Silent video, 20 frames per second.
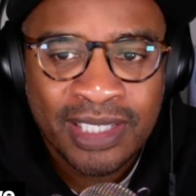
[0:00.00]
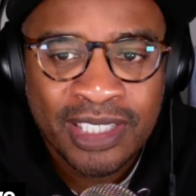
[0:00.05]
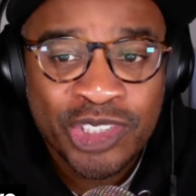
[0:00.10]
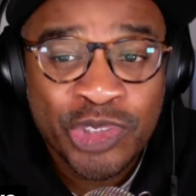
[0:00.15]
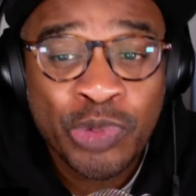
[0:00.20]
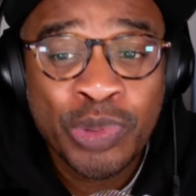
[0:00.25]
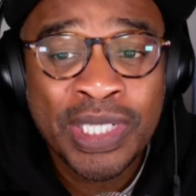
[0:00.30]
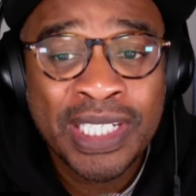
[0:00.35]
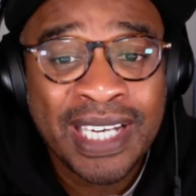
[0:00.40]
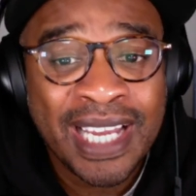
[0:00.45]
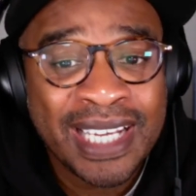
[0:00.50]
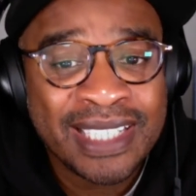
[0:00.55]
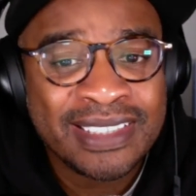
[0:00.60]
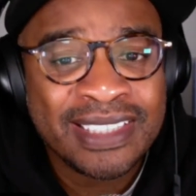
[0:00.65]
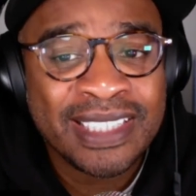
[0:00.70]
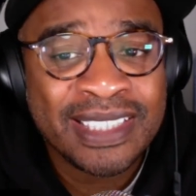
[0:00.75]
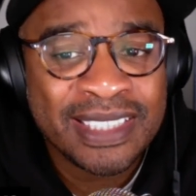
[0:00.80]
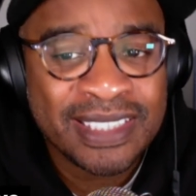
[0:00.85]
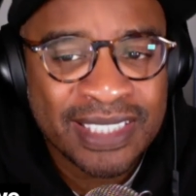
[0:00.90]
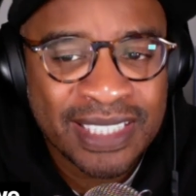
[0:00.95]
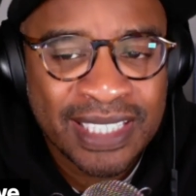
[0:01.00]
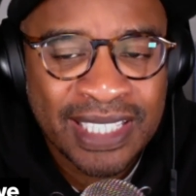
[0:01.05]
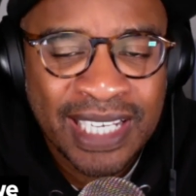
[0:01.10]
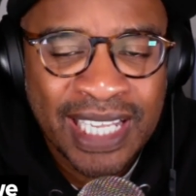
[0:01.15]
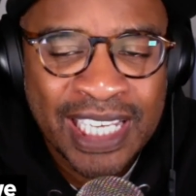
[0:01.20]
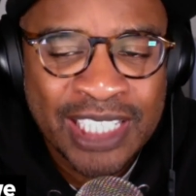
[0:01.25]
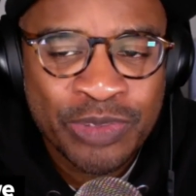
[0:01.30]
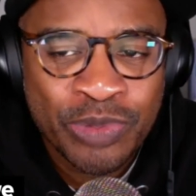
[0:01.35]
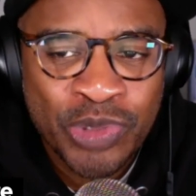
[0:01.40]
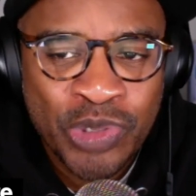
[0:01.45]
2019 is a
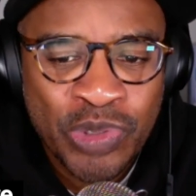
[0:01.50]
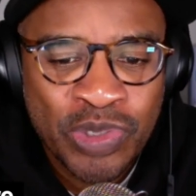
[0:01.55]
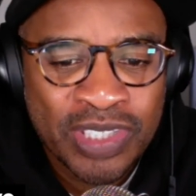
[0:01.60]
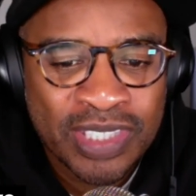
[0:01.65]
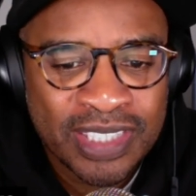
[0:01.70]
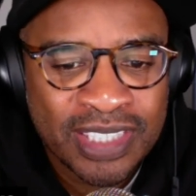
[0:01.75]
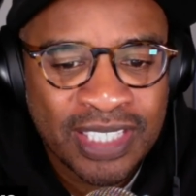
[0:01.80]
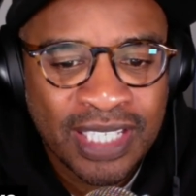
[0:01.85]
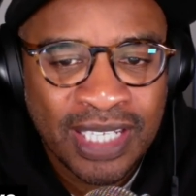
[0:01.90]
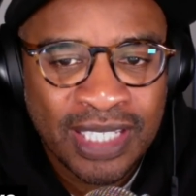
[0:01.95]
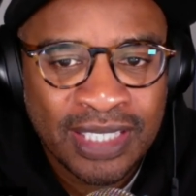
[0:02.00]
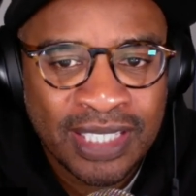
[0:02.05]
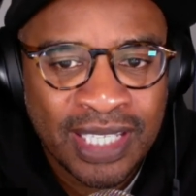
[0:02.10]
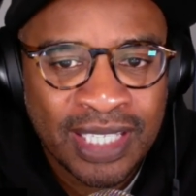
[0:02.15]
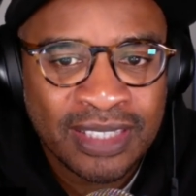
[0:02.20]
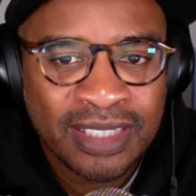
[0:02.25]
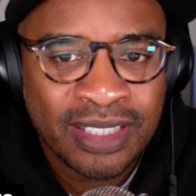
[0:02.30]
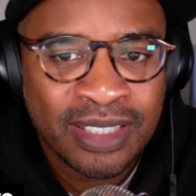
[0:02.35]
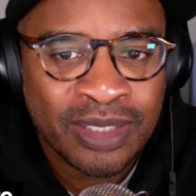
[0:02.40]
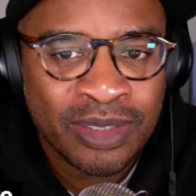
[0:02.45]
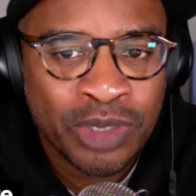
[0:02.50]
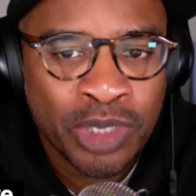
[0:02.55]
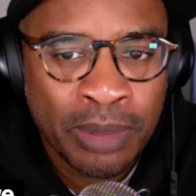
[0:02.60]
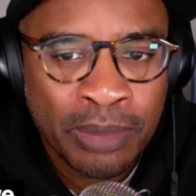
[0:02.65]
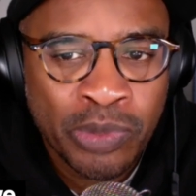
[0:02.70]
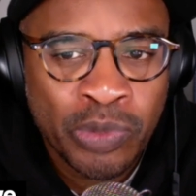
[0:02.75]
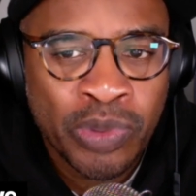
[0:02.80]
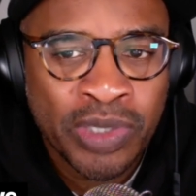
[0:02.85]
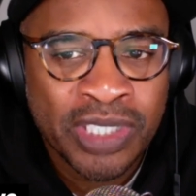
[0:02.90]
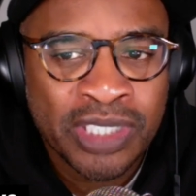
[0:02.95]
class where you can say that the number
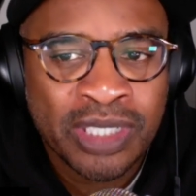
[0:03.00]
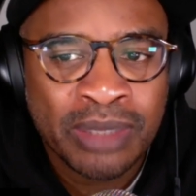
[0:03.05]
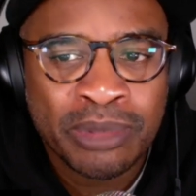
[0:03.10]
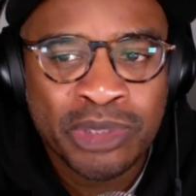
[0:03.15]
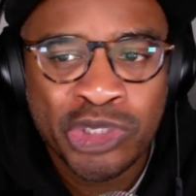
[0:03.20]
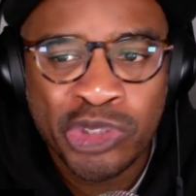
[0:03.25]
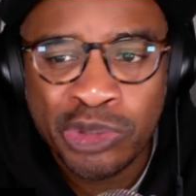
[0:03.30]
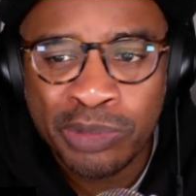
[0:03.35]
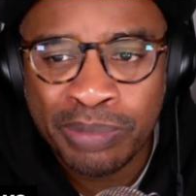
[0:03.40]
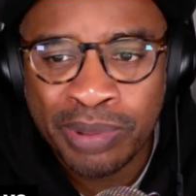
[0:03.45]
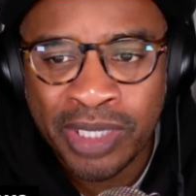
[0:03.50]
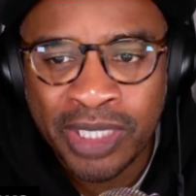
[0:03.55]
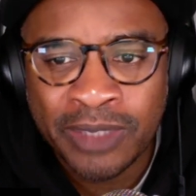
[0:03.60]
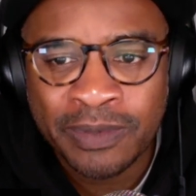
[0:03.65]
1 and number 2 pick